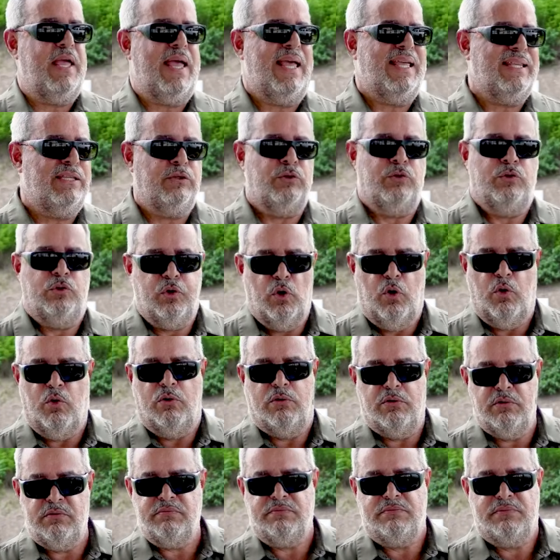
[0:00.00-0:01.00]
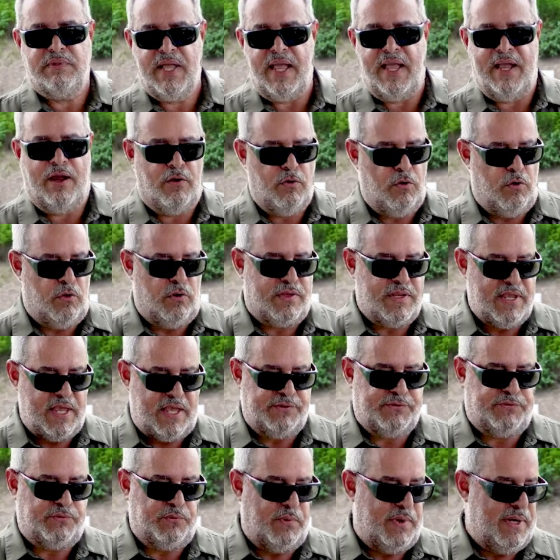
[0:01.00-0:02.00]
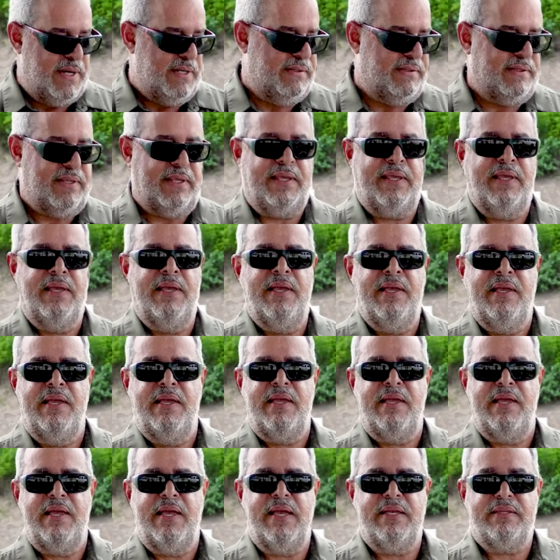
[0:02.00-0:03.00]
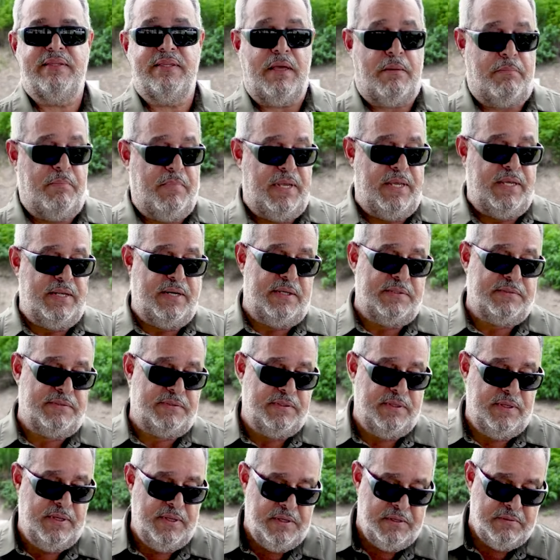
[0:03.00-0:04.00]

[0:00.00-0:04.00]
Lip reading: for Glock to finally drop these sights.